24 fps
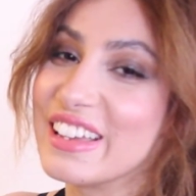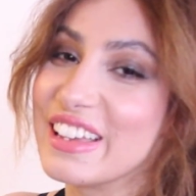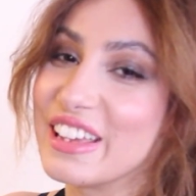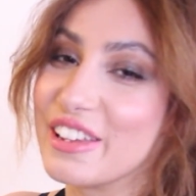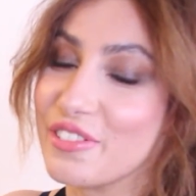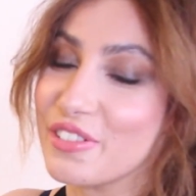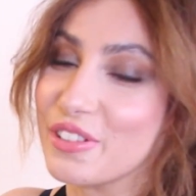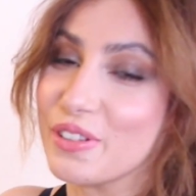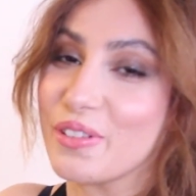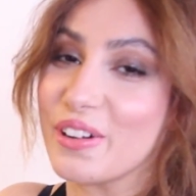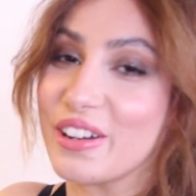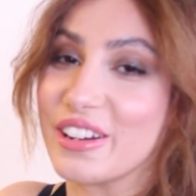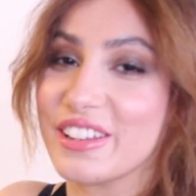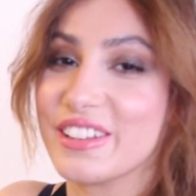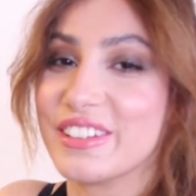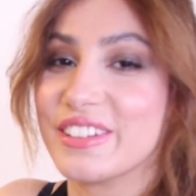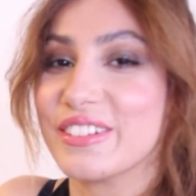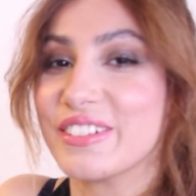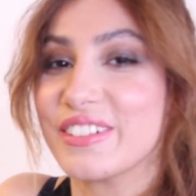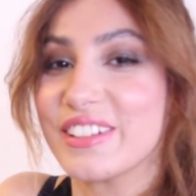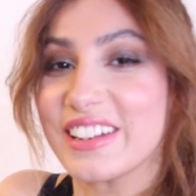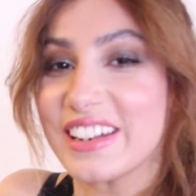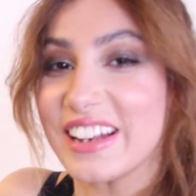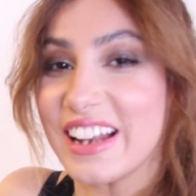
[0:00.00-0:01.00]
if you want to
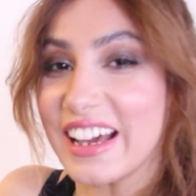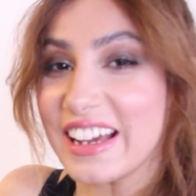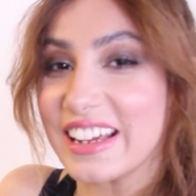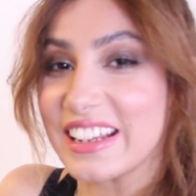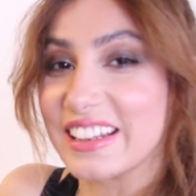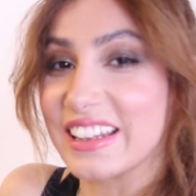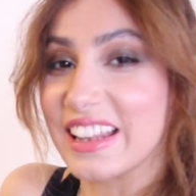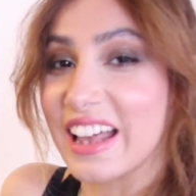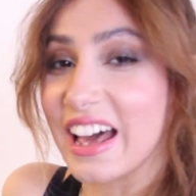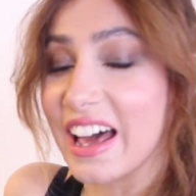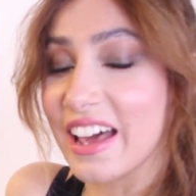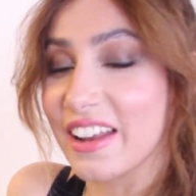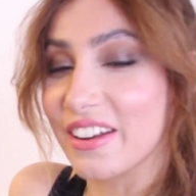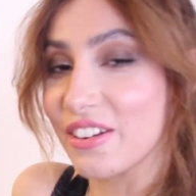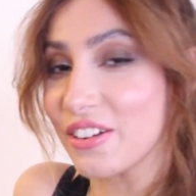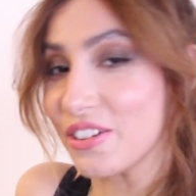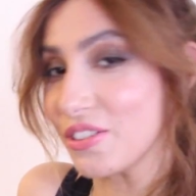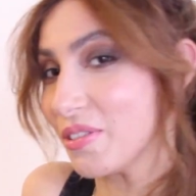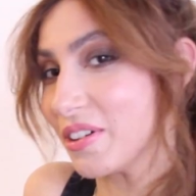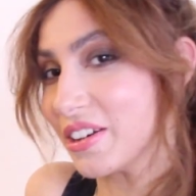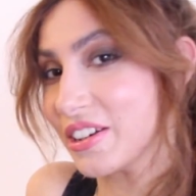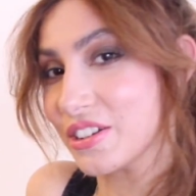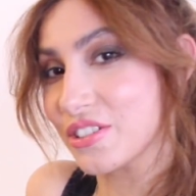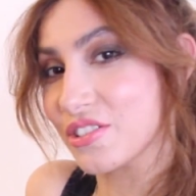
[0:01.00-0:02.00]
do it like that, or
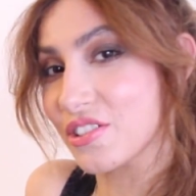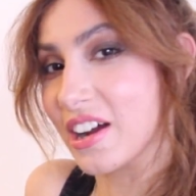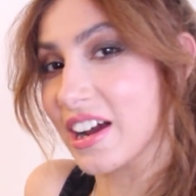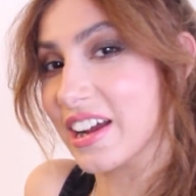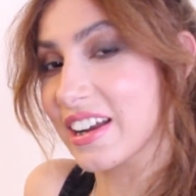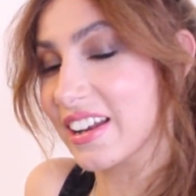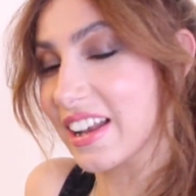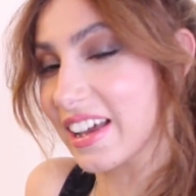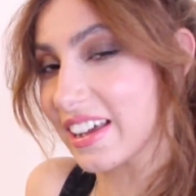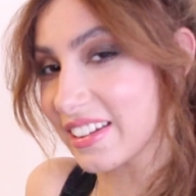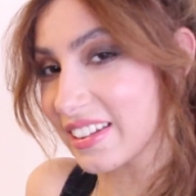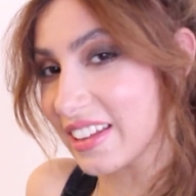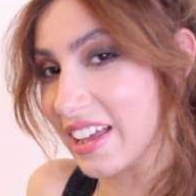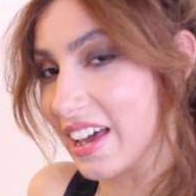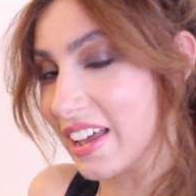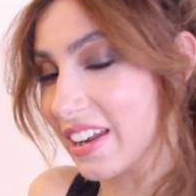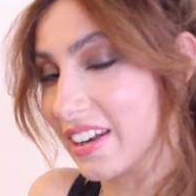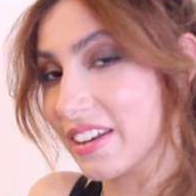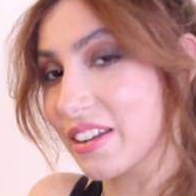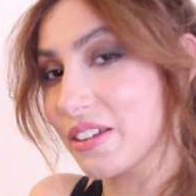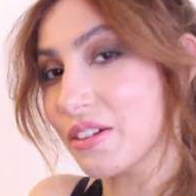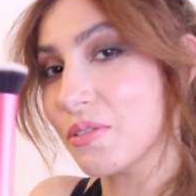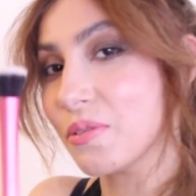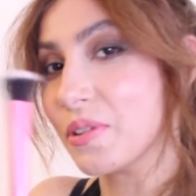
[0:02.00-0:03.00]
you want to try it like
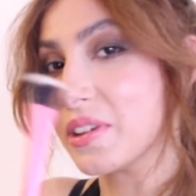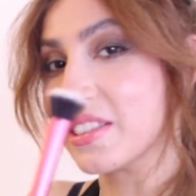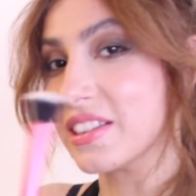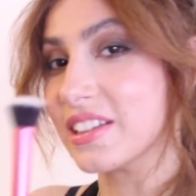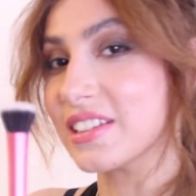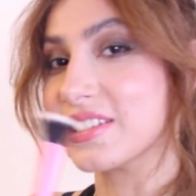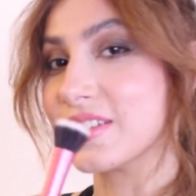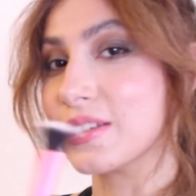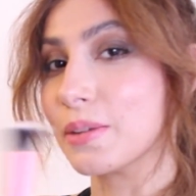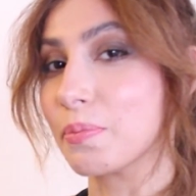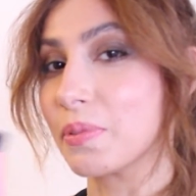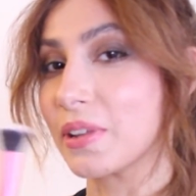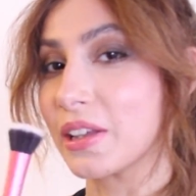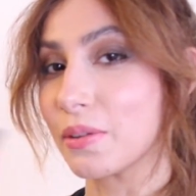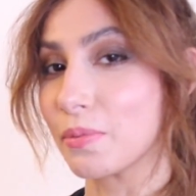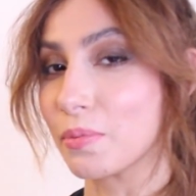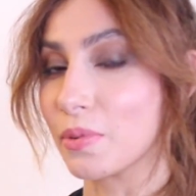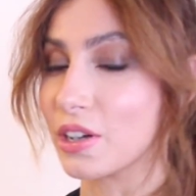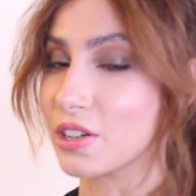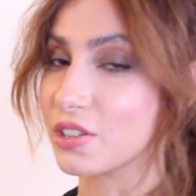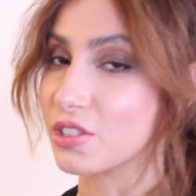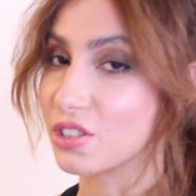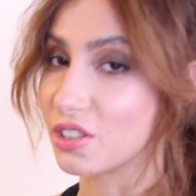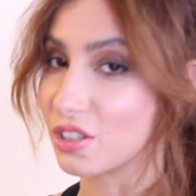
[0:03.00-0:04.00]
that with the stippling
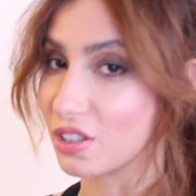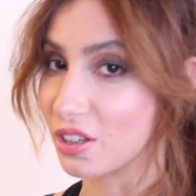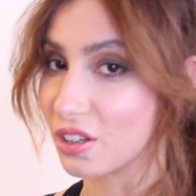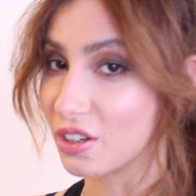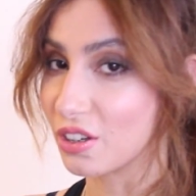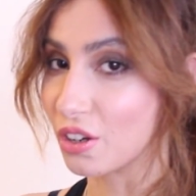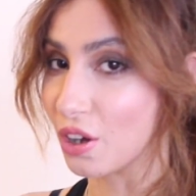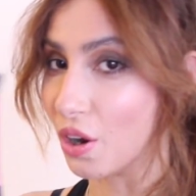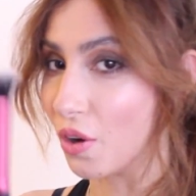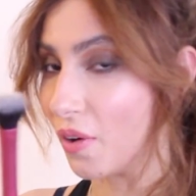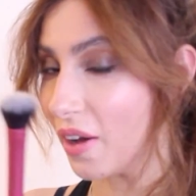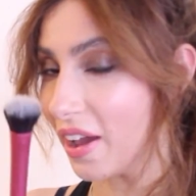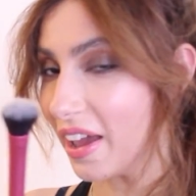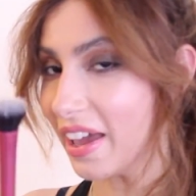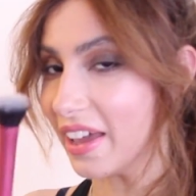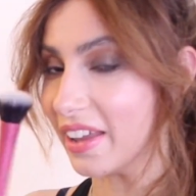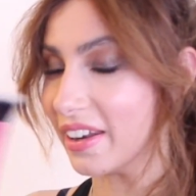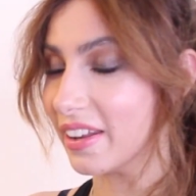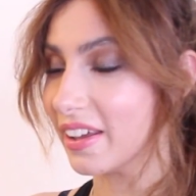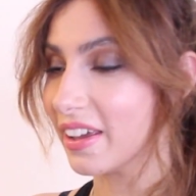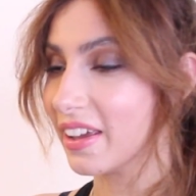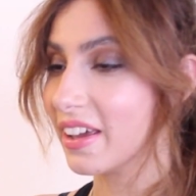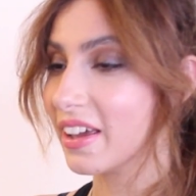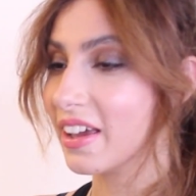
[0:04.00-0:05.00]
brush, go ahead.
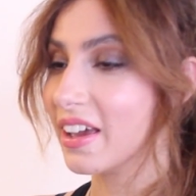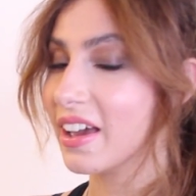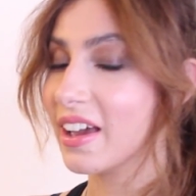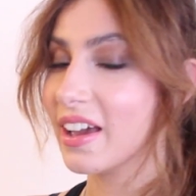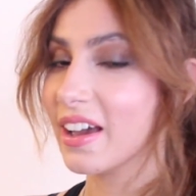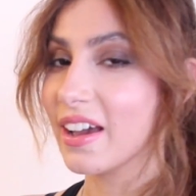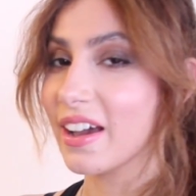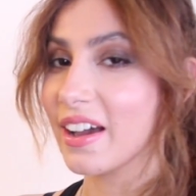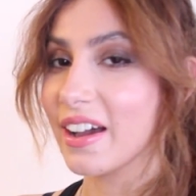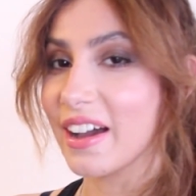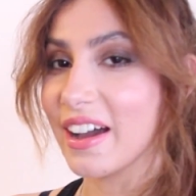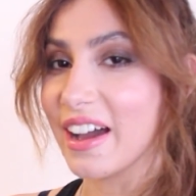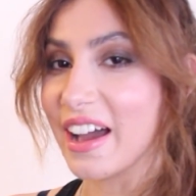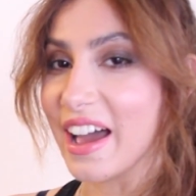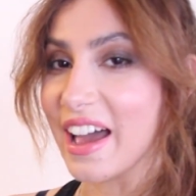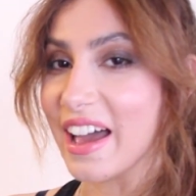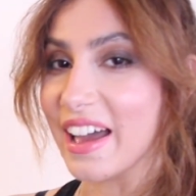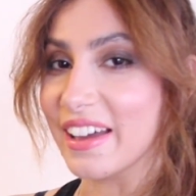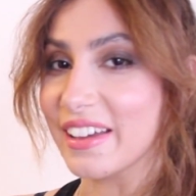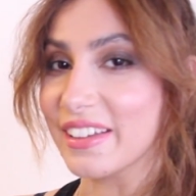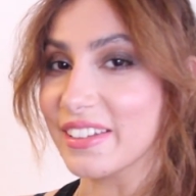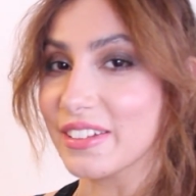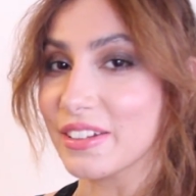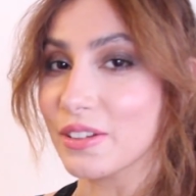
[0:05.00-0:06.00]

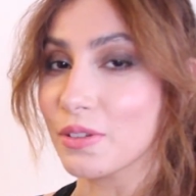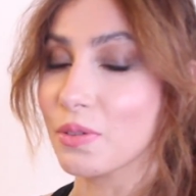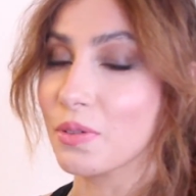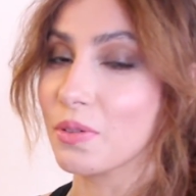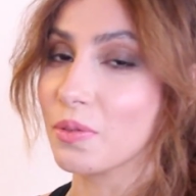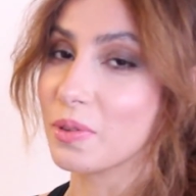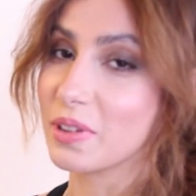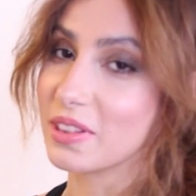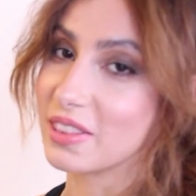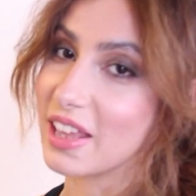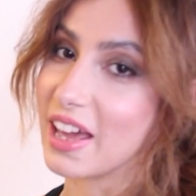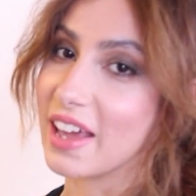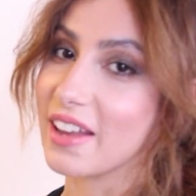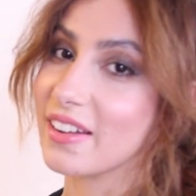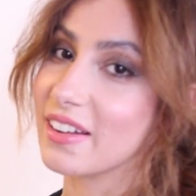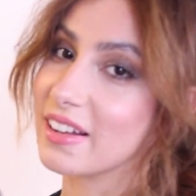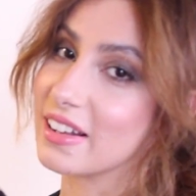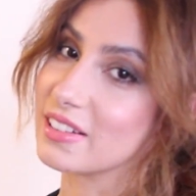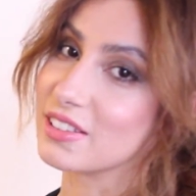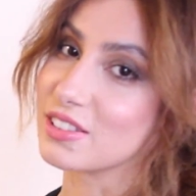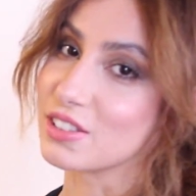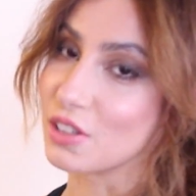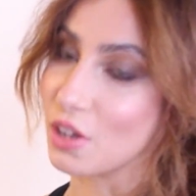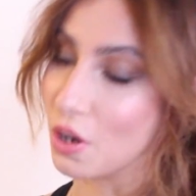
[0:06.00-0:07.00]
And with that,
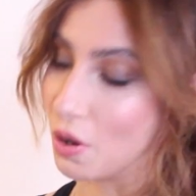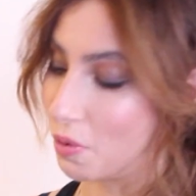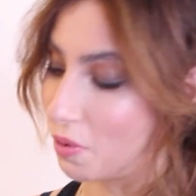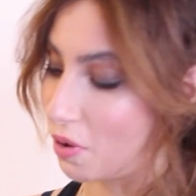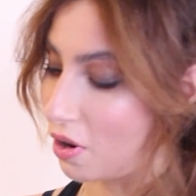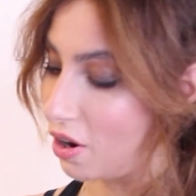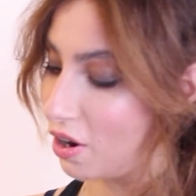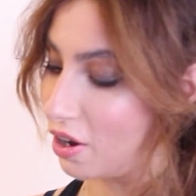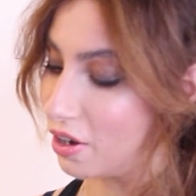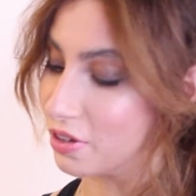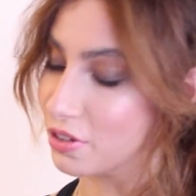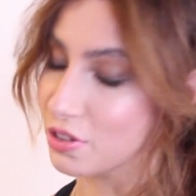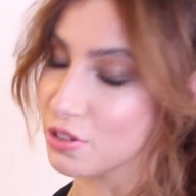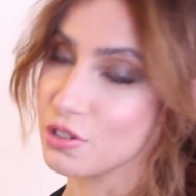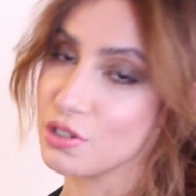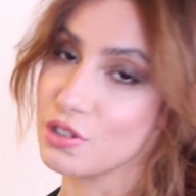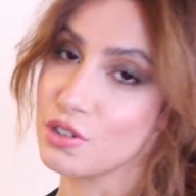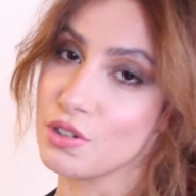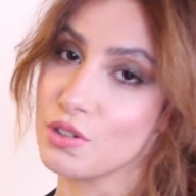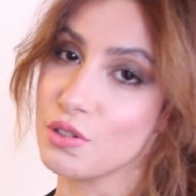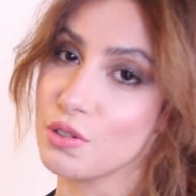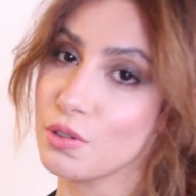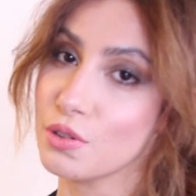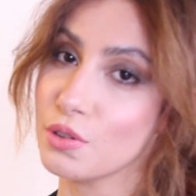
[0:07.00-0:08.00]
let's go on
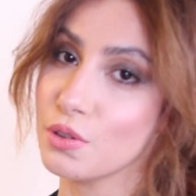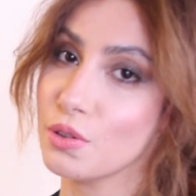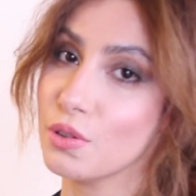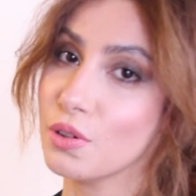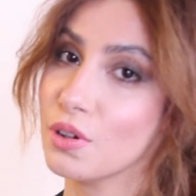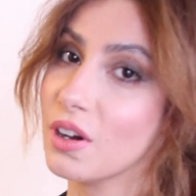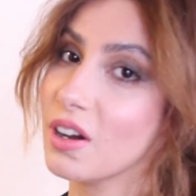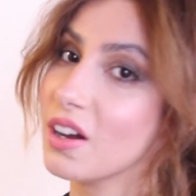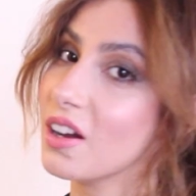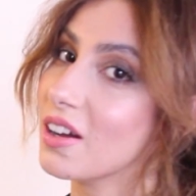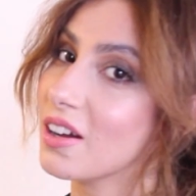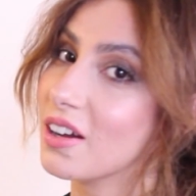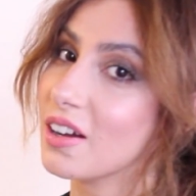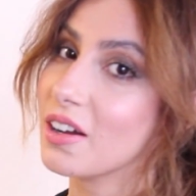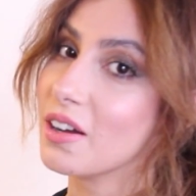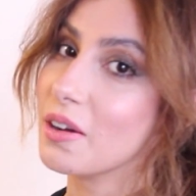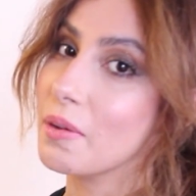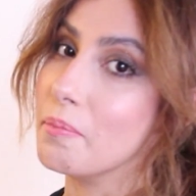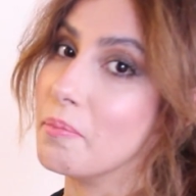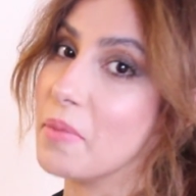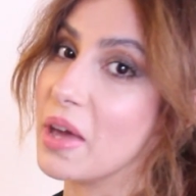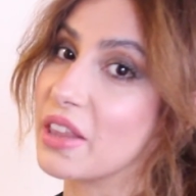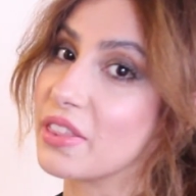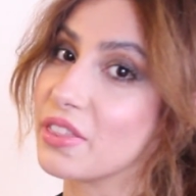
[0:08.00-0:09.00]
to
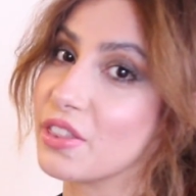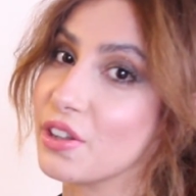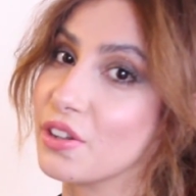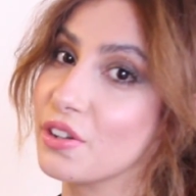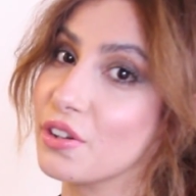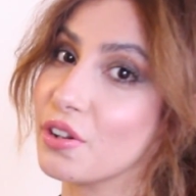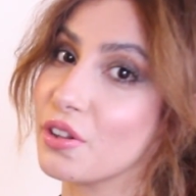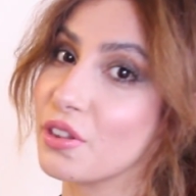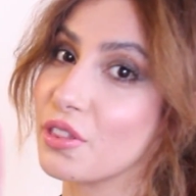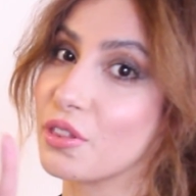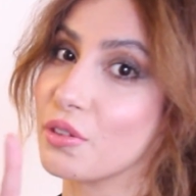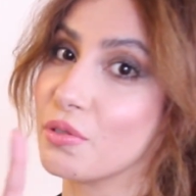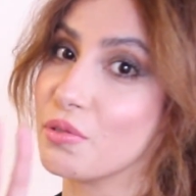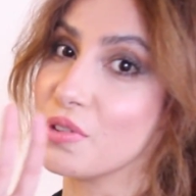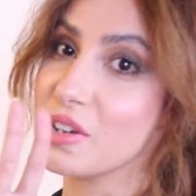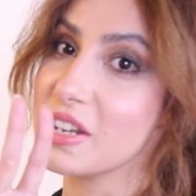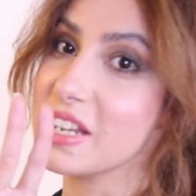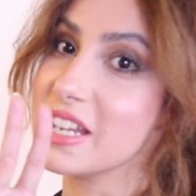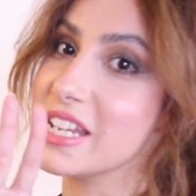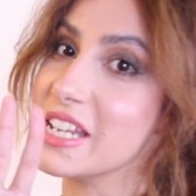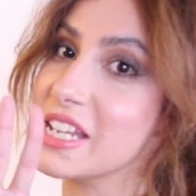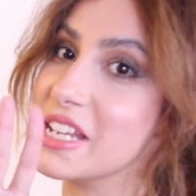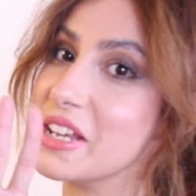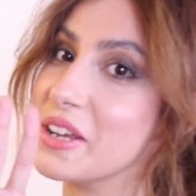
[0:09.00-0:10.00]
method
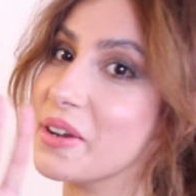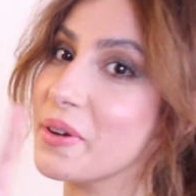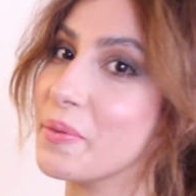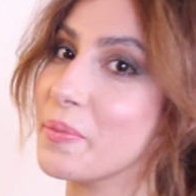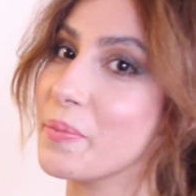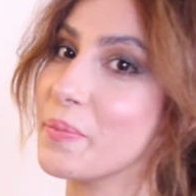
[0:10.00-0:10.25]
3.